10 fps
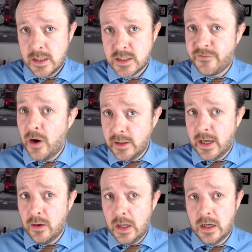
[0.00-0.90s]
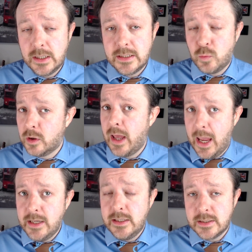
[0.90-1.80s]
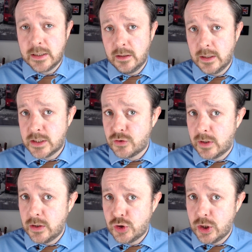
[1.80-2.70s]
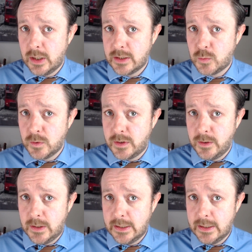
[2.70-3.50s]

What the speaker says: To find out, I did what any deadline-stricken journalist would do.